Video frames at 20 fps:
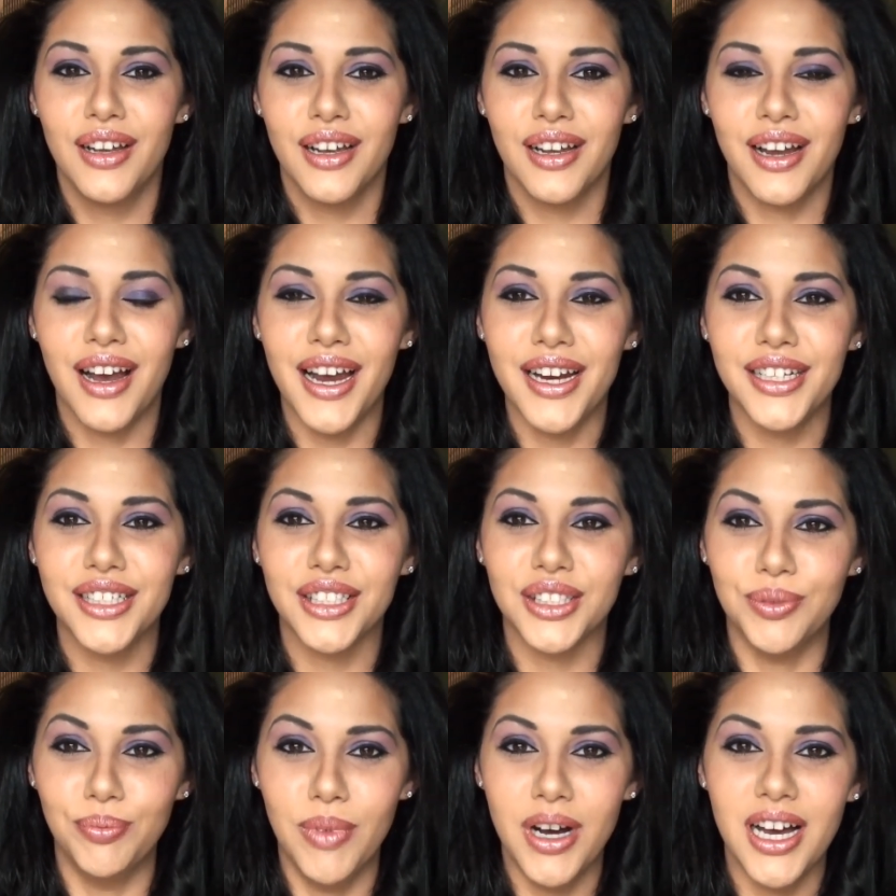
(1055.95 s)
kind
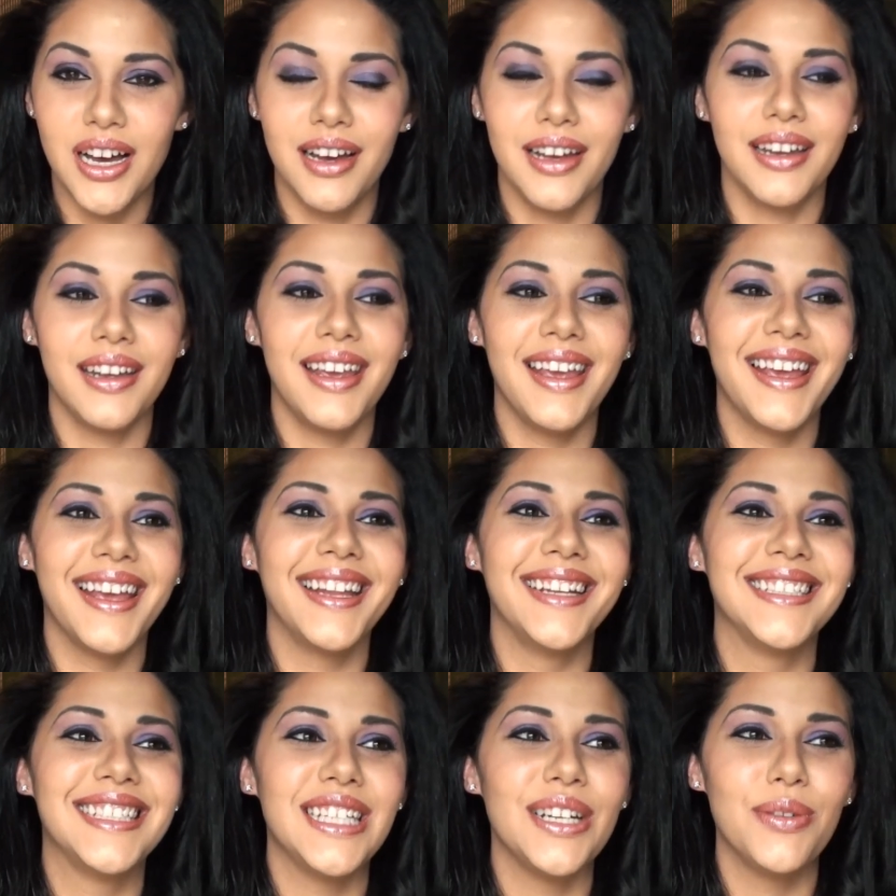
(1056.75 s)
of smug,
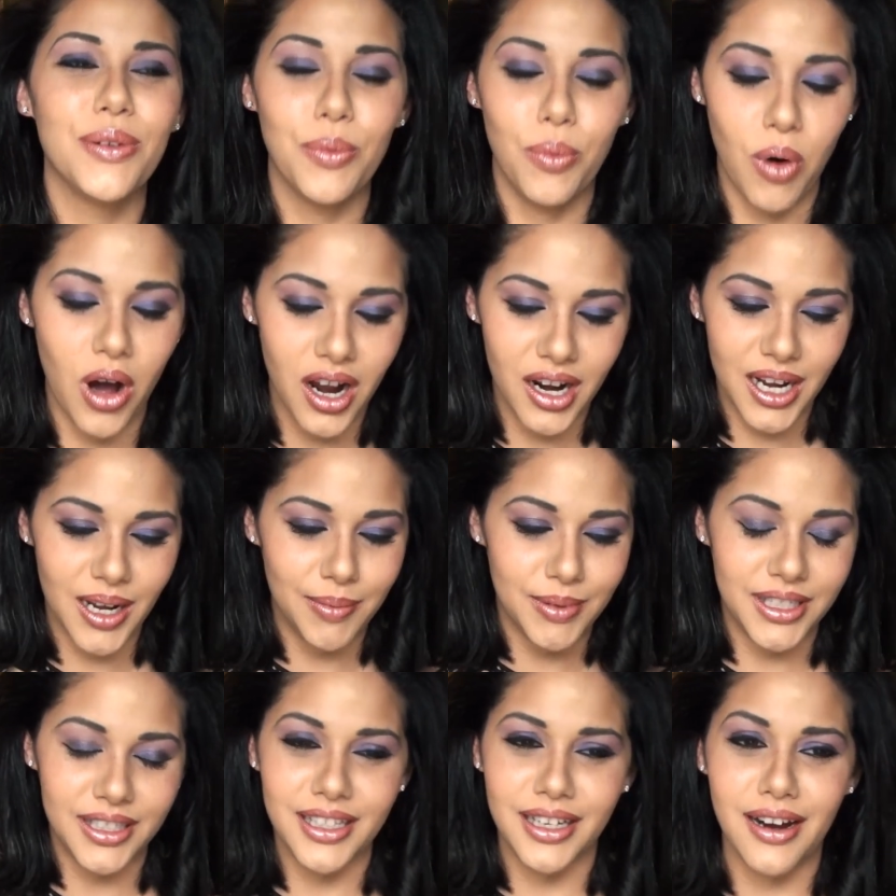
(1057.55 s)
and she would walk
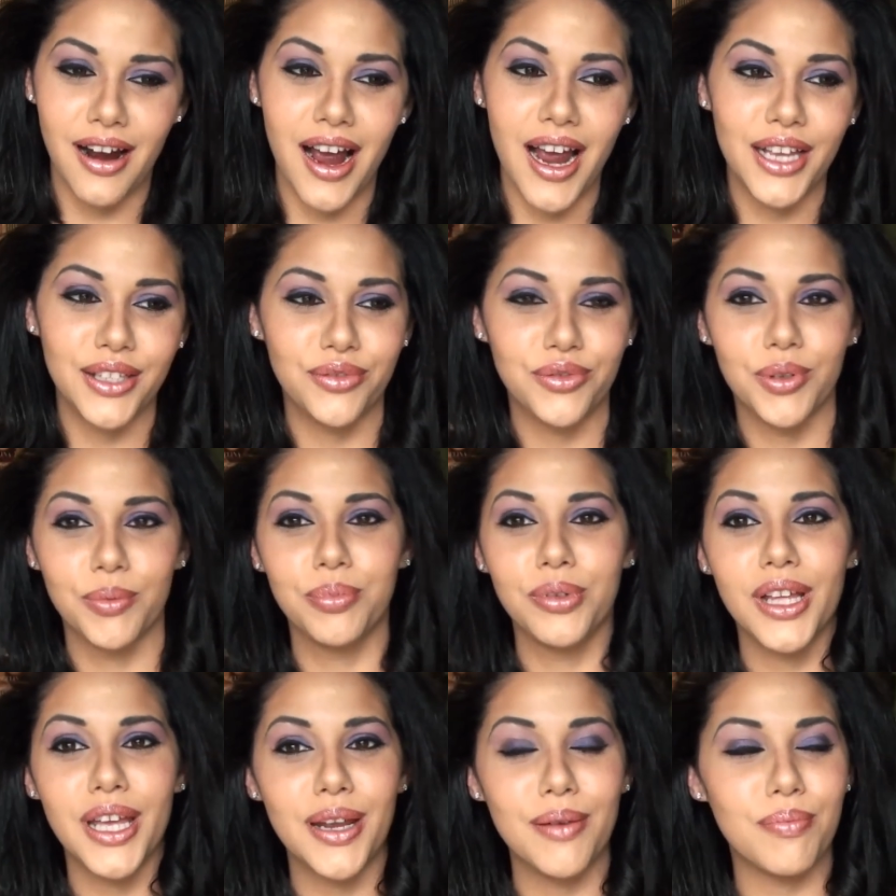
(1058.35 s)
up to the guys who were
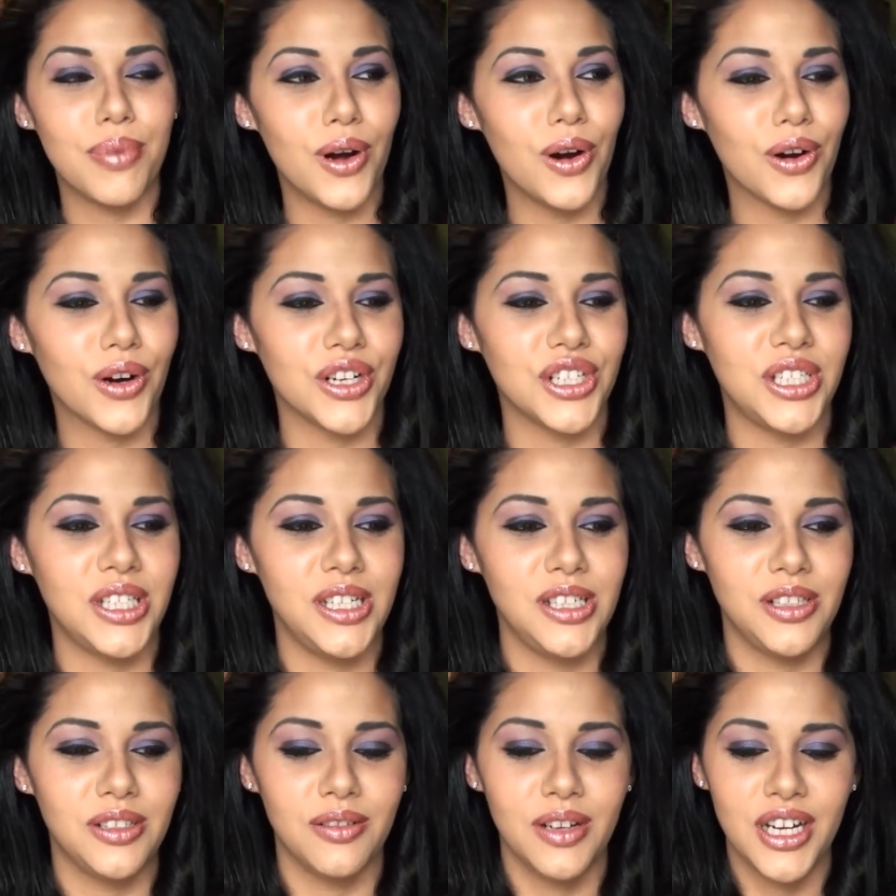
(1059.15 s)
playing poker and
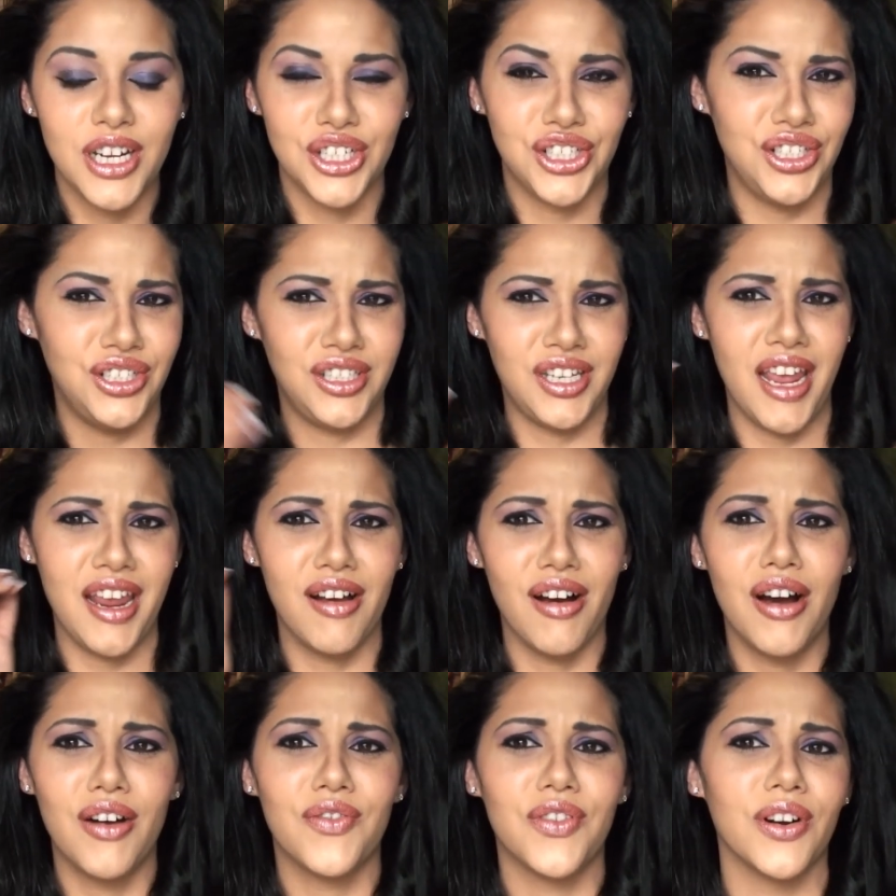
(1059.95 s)
she'd
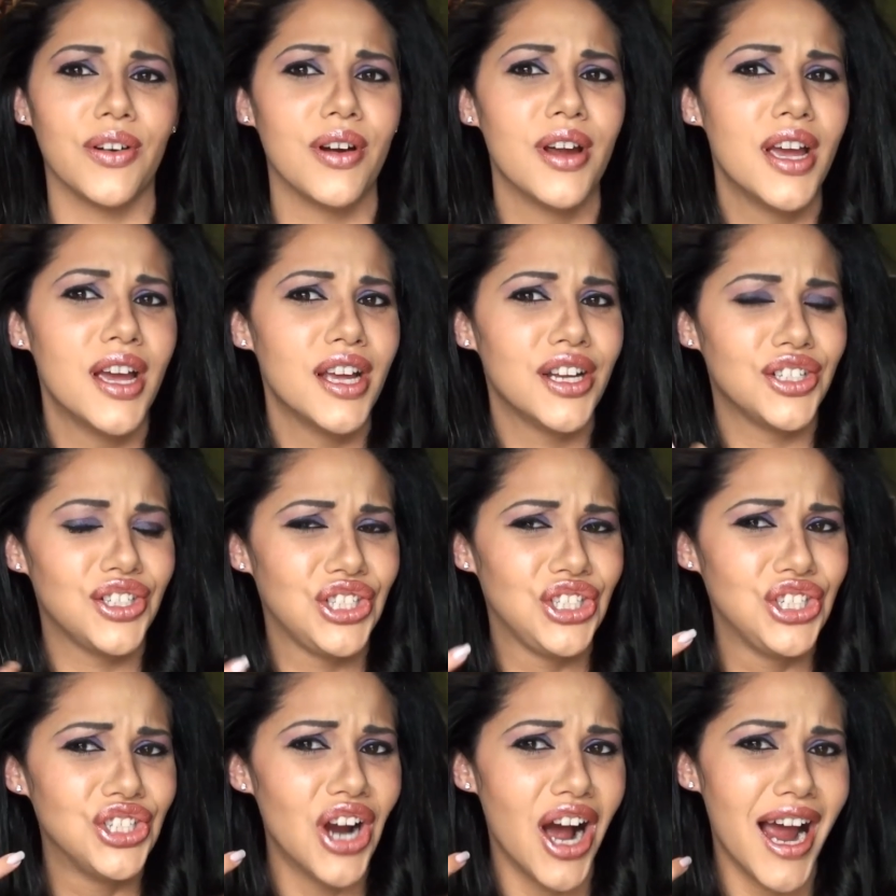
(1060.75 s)
take off her
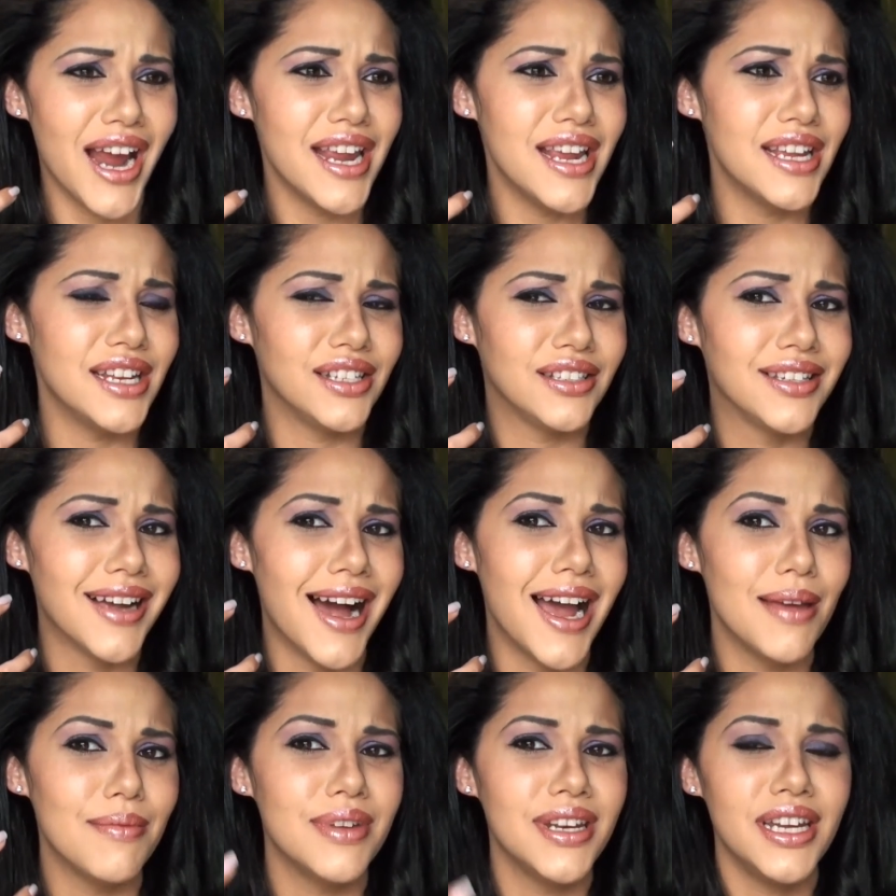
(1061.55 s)
giant
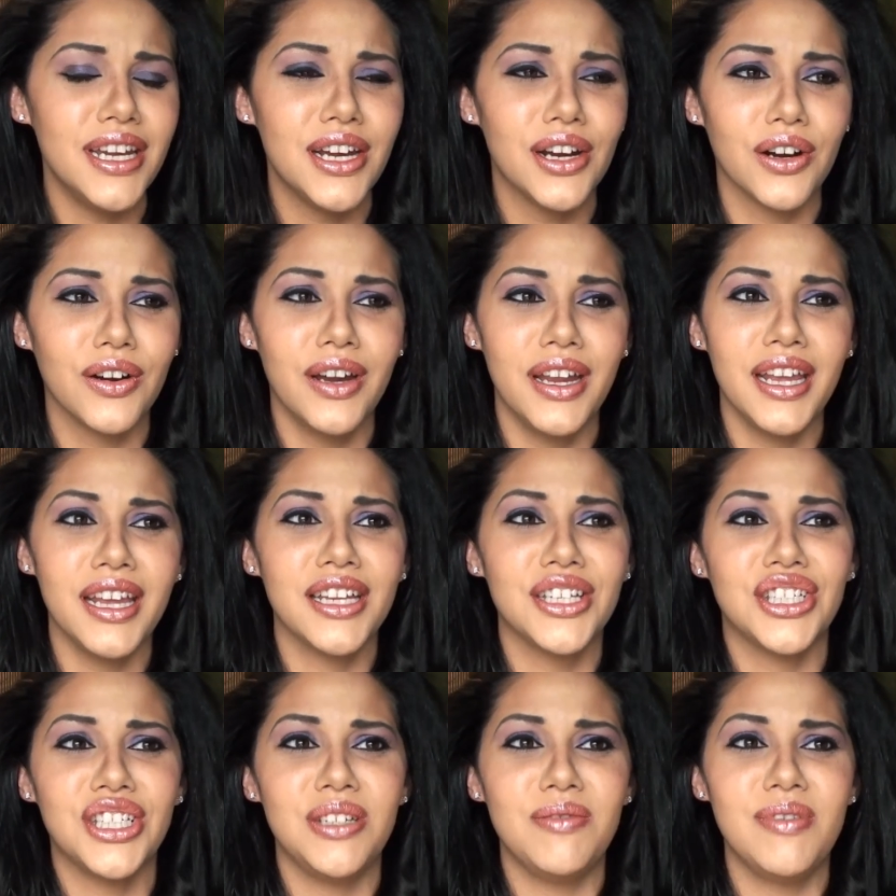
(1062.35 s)
diamond earring
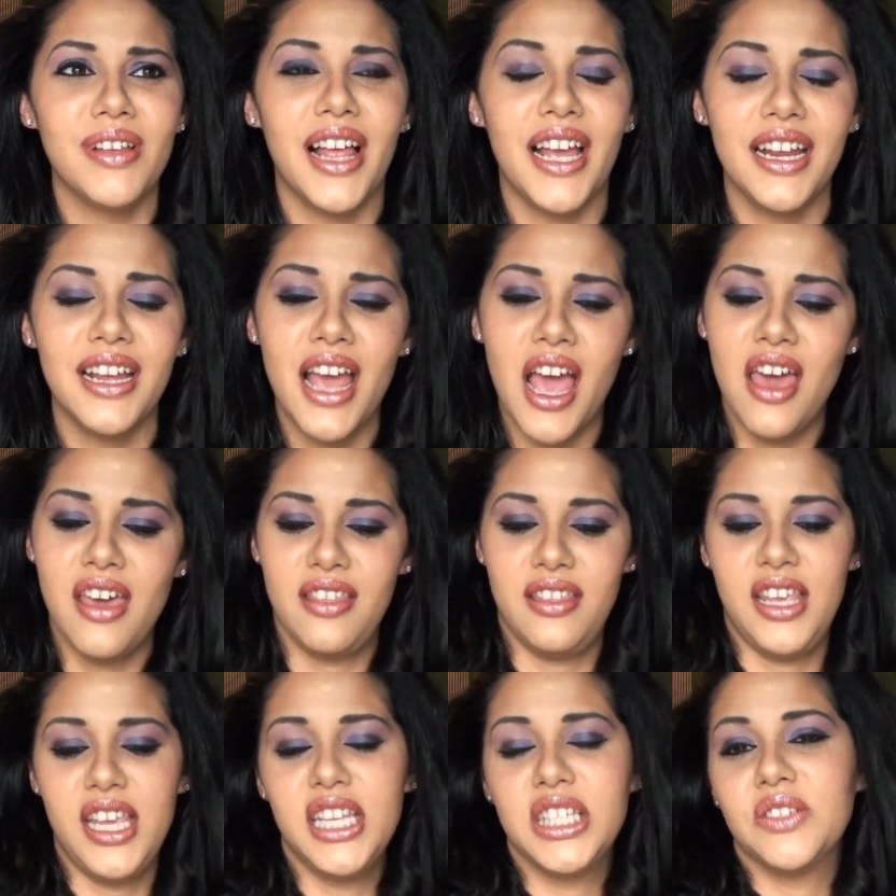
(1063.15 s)
and she'd be like,
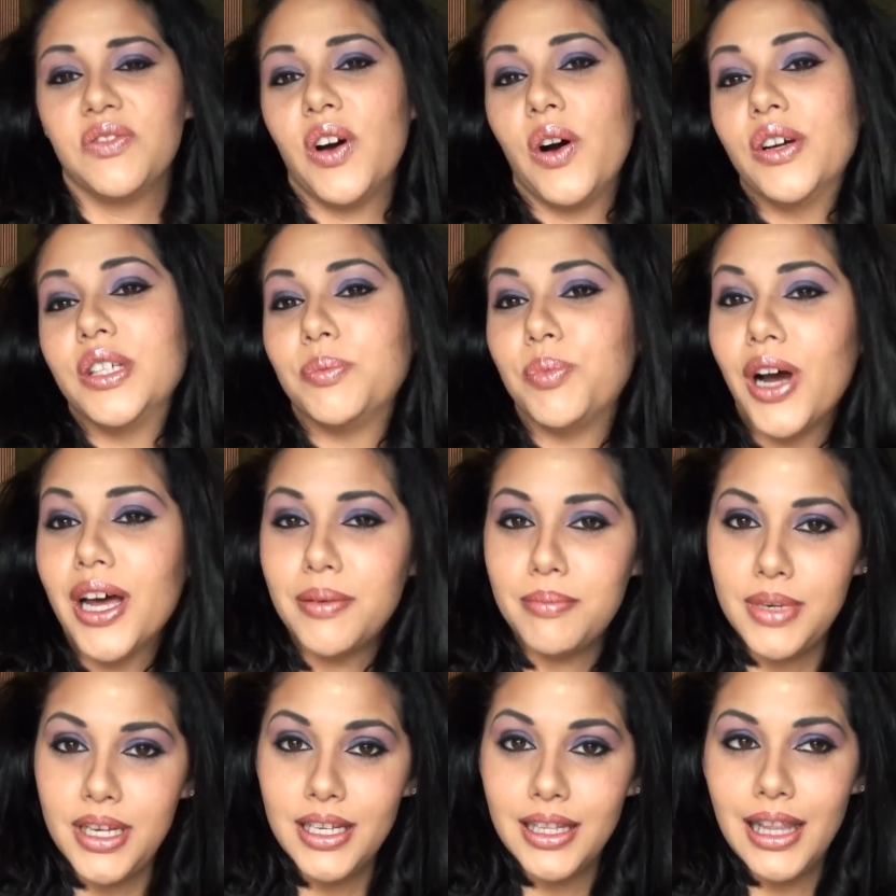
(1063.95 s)
"These have always
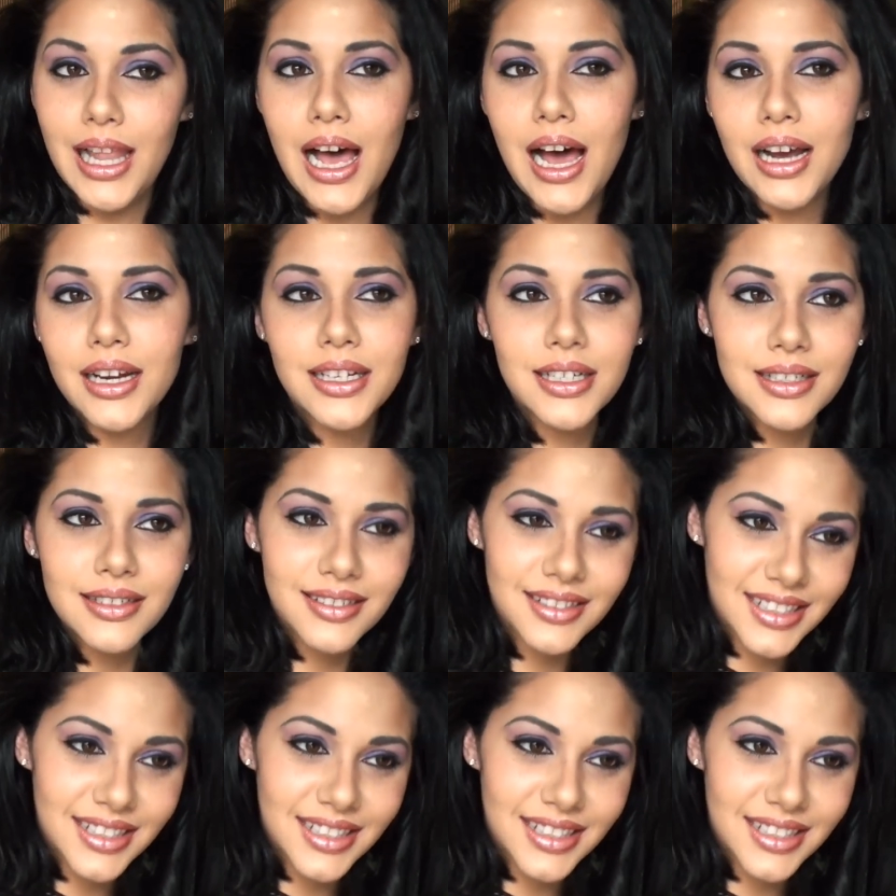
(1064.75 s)
brought me luck."